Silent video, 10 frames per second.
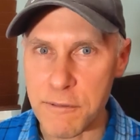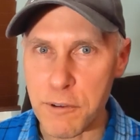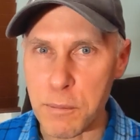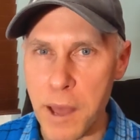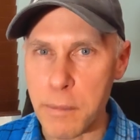the
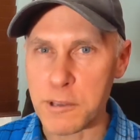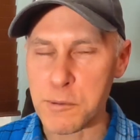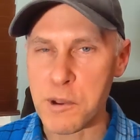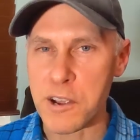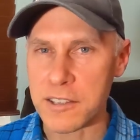full pipe
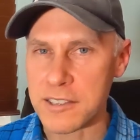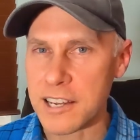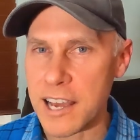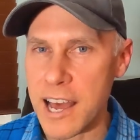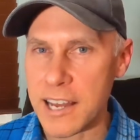experience
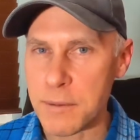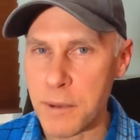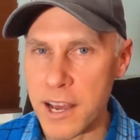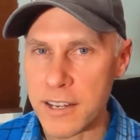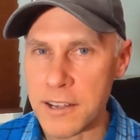that I had in
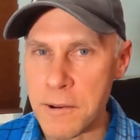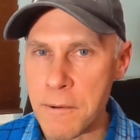mind.